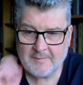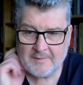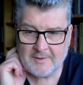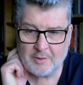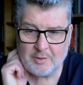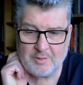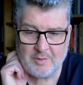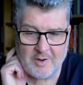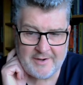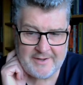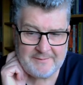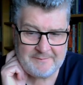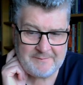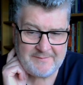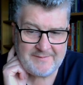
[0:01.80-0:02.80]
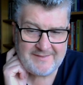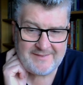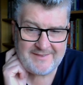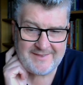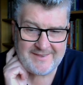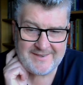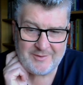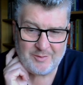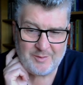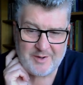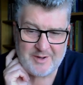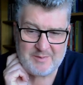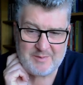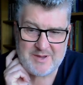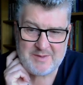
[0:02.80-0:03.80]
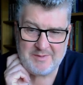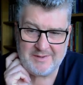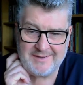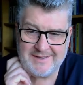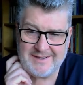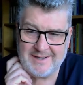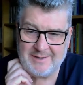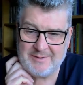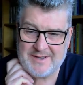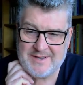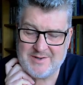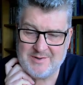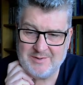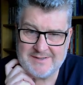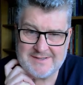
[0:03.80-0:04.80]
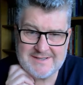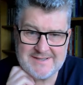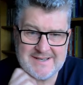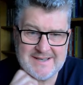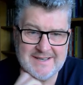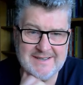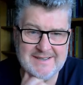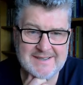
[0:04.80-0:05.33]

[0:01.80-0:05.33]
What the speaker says: Good morning. Good morning, people. How are you today?